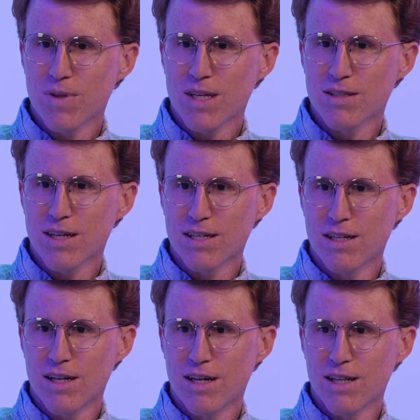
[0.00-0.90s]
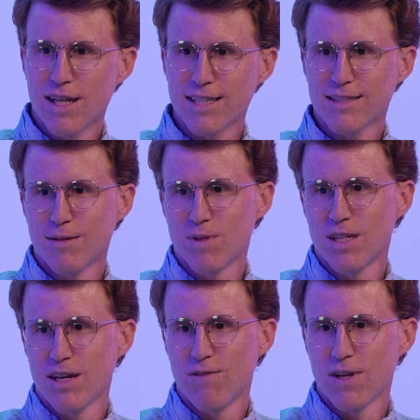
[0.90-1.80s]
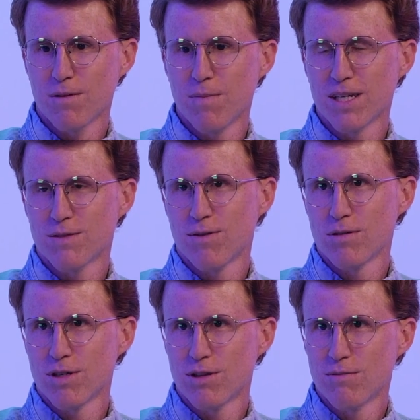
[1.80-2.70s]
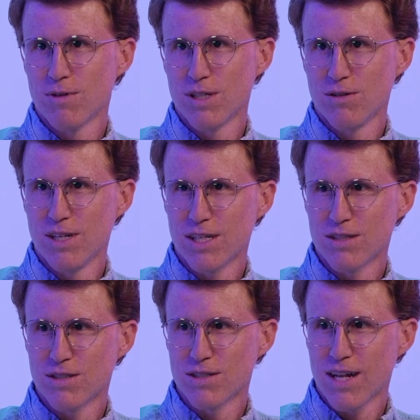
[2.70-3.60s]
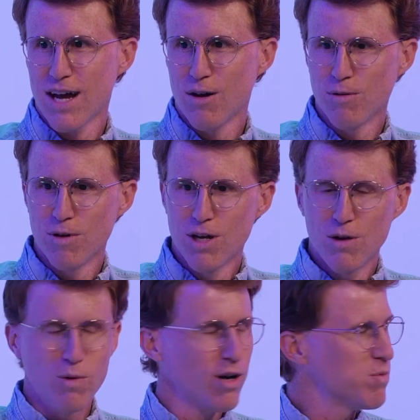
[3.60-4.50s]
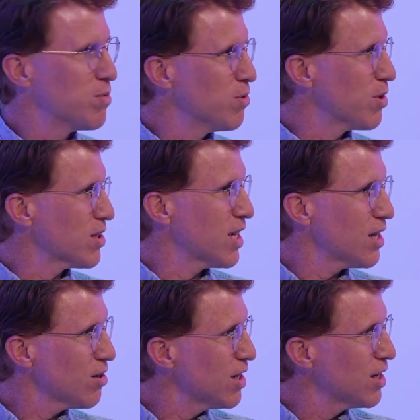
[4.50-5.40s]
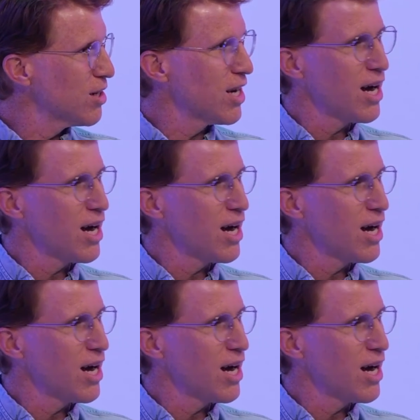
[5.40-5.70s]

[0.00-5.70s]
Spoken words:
because that's something that I feel like makes Fort Worth really unique, is just how well people work together here, and